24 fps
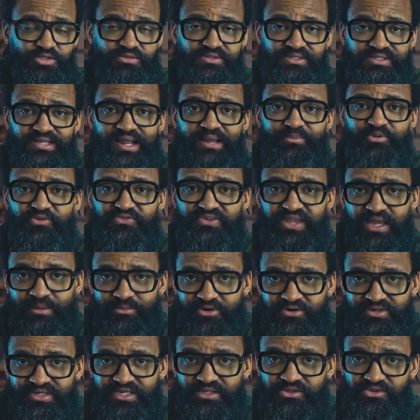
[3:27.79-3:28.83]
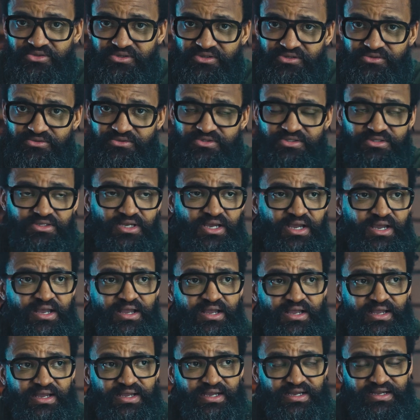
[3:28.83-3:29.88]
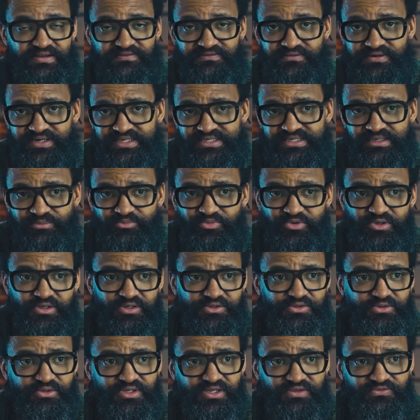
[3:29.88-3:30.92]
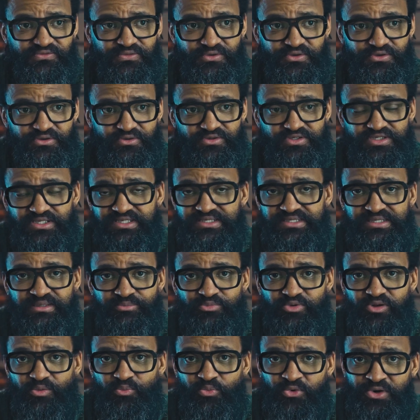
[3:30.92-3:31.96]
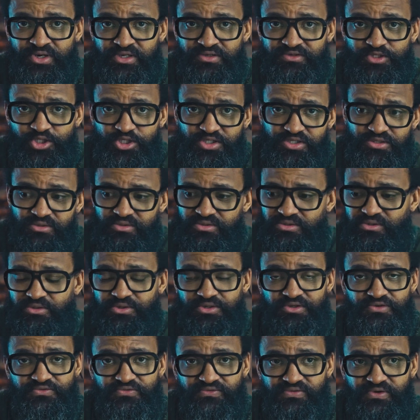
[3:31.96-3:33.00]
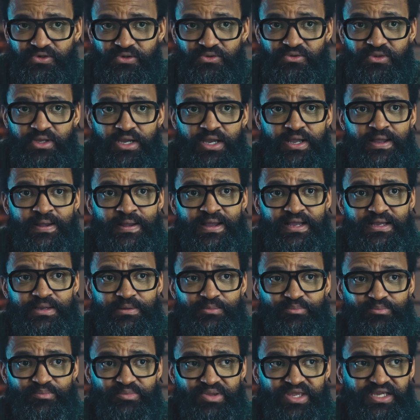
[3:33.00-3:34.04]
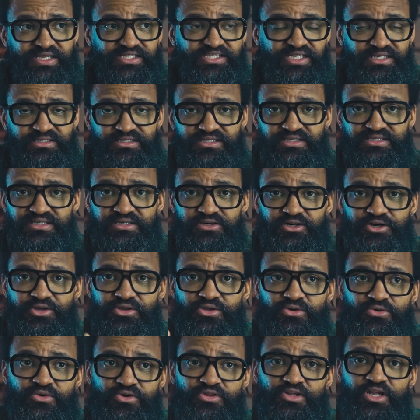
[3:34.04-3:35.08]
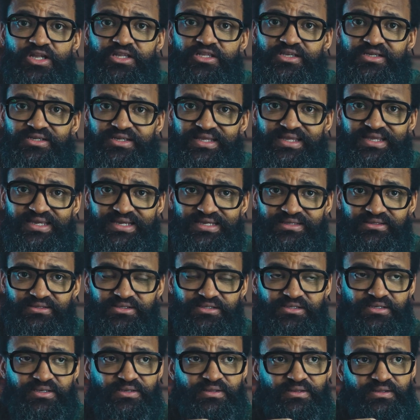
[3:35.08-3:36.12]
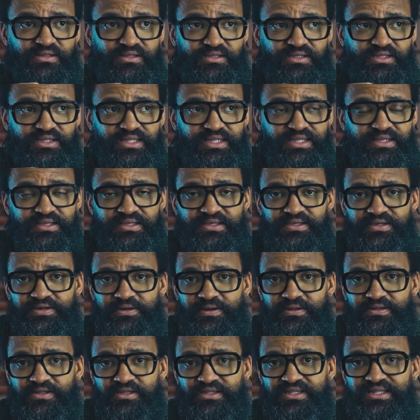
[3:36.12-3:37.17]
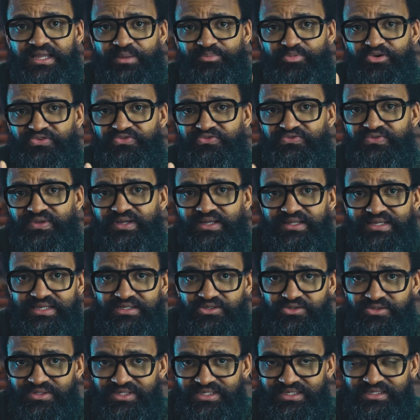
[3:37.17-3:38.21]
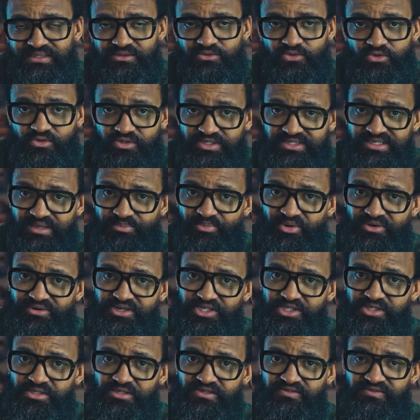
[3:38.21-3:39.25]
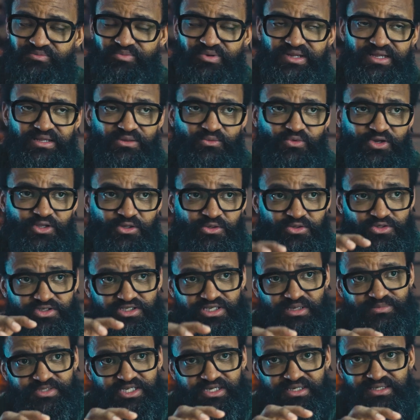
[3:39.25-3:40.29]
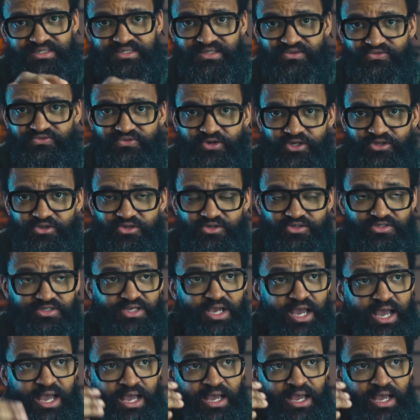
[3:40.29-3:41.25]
type of camera that you use, for example, if you use a simple point and shoot or your phone, big chances are you're not gonna get the depth of field that you need. The separation of plane. When your subject is in focus,